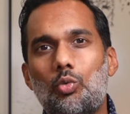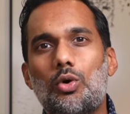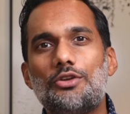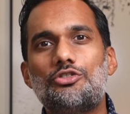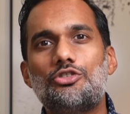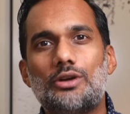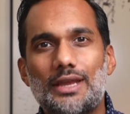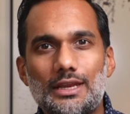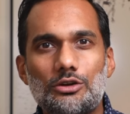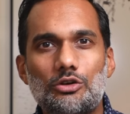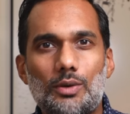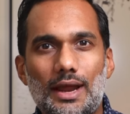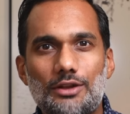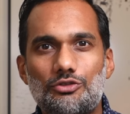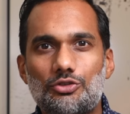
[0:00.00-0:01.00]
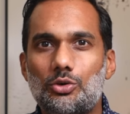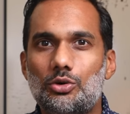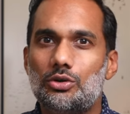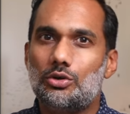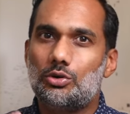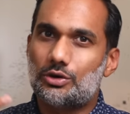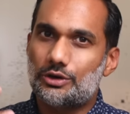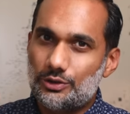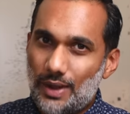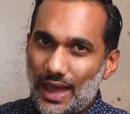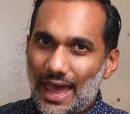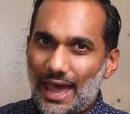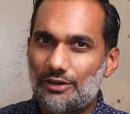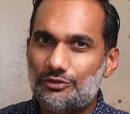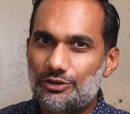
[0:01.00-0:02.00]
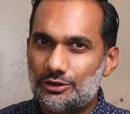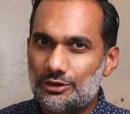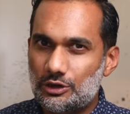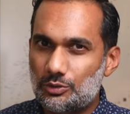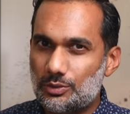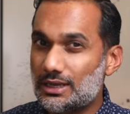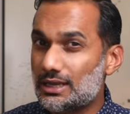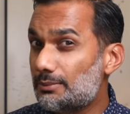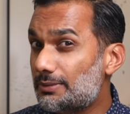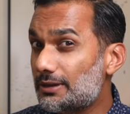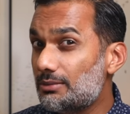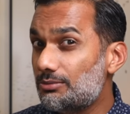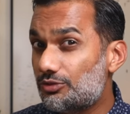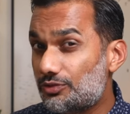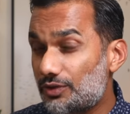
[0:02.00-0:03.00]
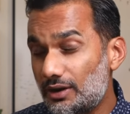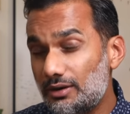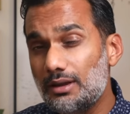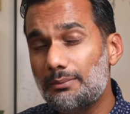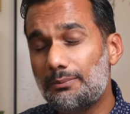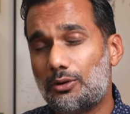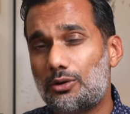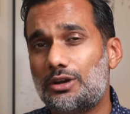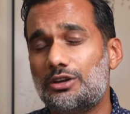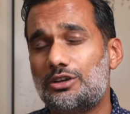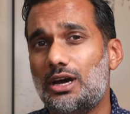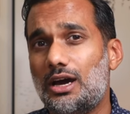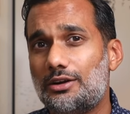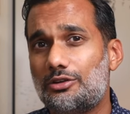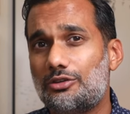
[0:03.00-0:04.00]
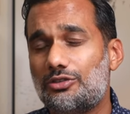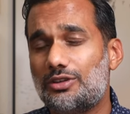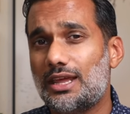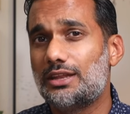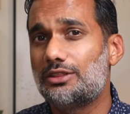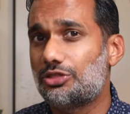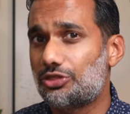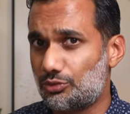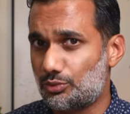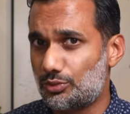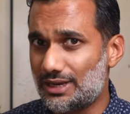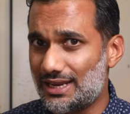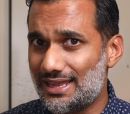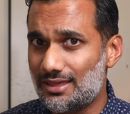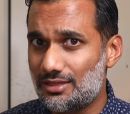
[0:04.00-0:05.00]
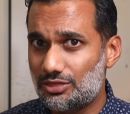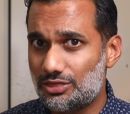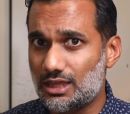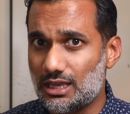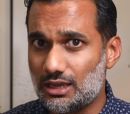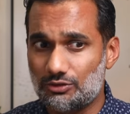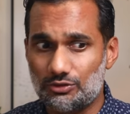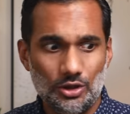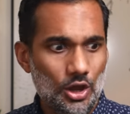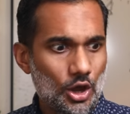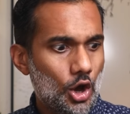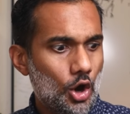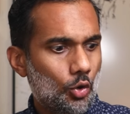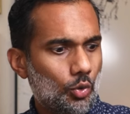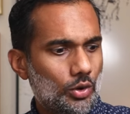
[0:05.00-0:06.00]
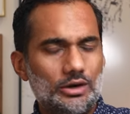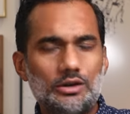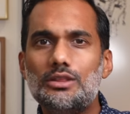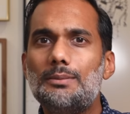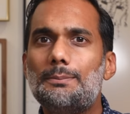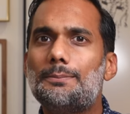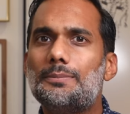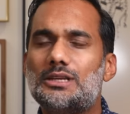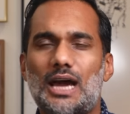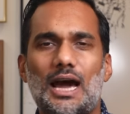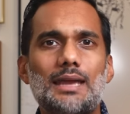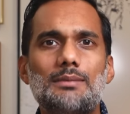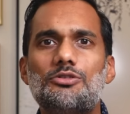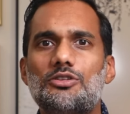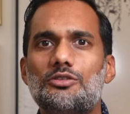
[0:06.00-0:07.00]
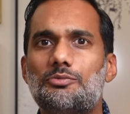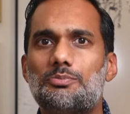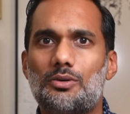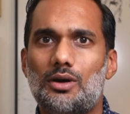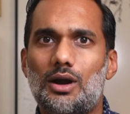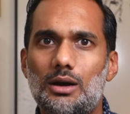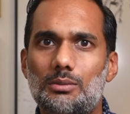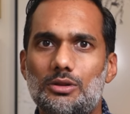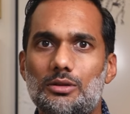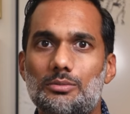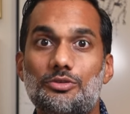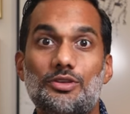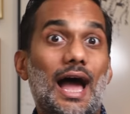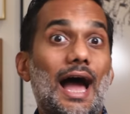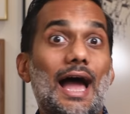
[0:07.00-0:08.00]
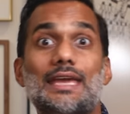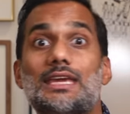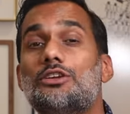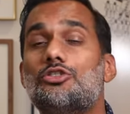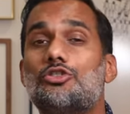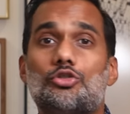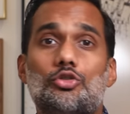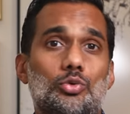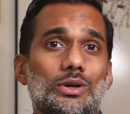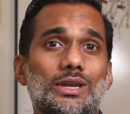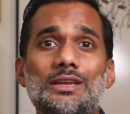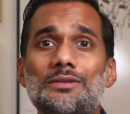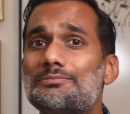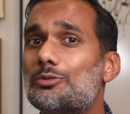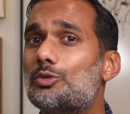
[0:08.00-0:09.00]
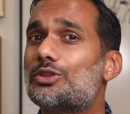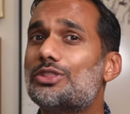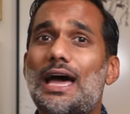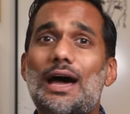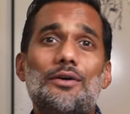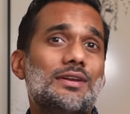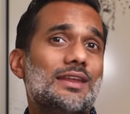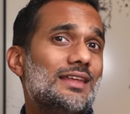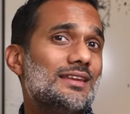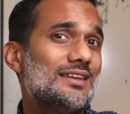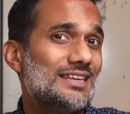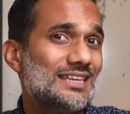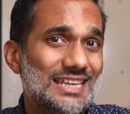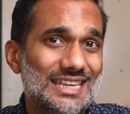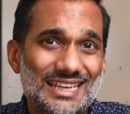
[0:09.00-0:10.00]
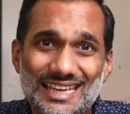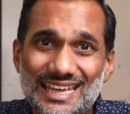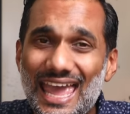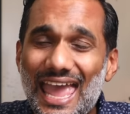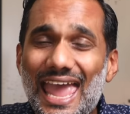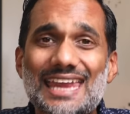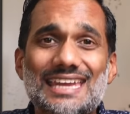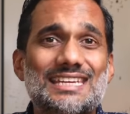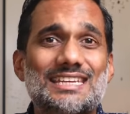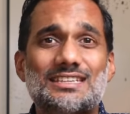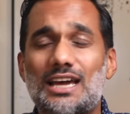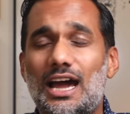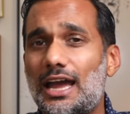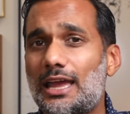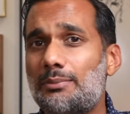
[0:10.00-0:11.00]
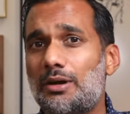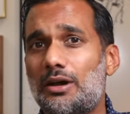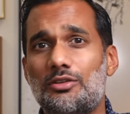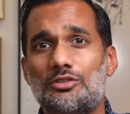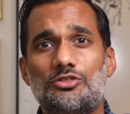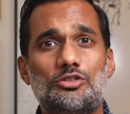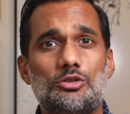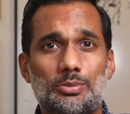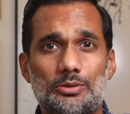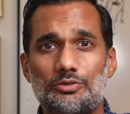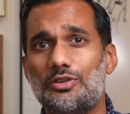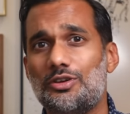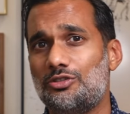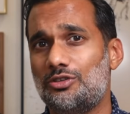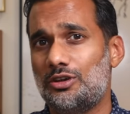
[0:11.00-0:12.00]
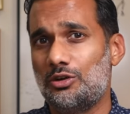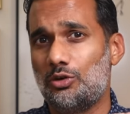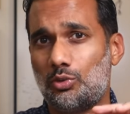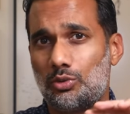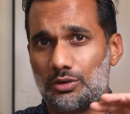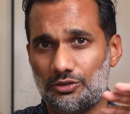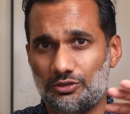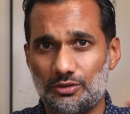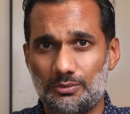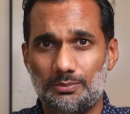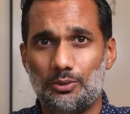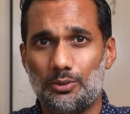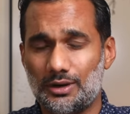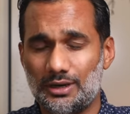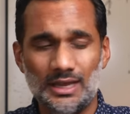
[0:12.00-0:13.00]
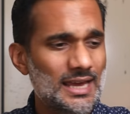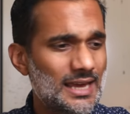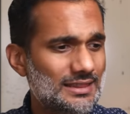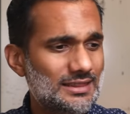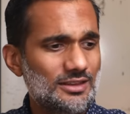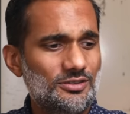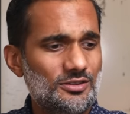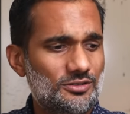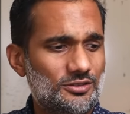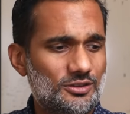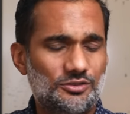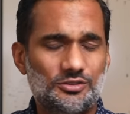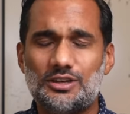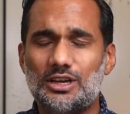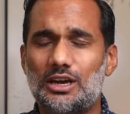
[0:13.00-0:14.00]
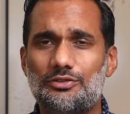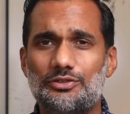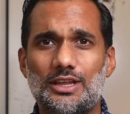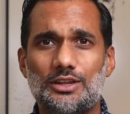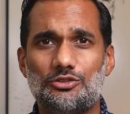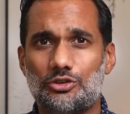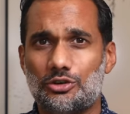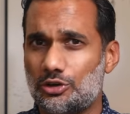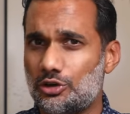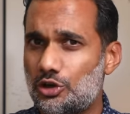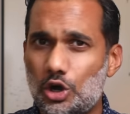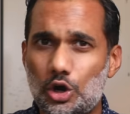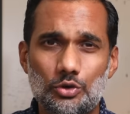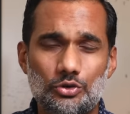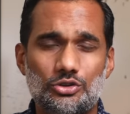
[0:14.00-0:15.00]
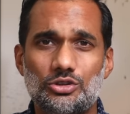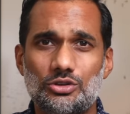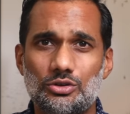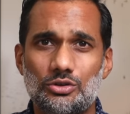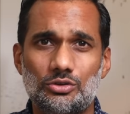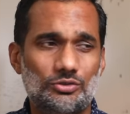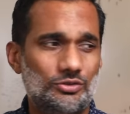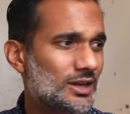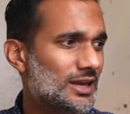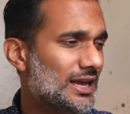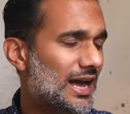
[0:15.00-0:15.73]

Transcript: once you're in grad school or you have your degree, it becomes very important to understand three things. What are the types of problems I can treat without needing any type of supervision or support? This is the stuff that's your go-tos.